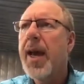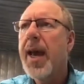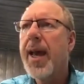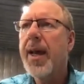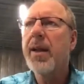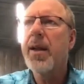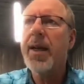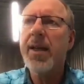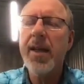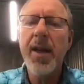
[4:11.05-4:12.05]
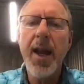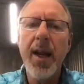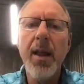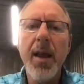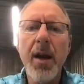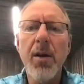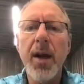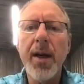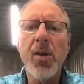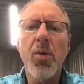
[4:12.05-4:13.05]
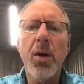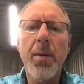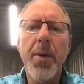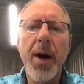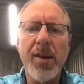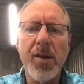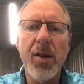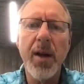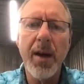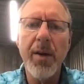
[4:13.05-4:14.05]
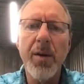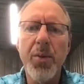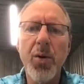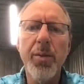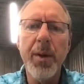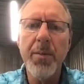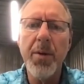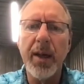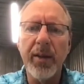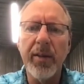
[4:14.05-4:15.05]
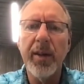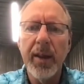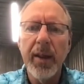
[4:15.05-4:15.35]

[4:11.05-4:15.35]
And in 1980, the airlines were in a bust. You know how they're boom and bust.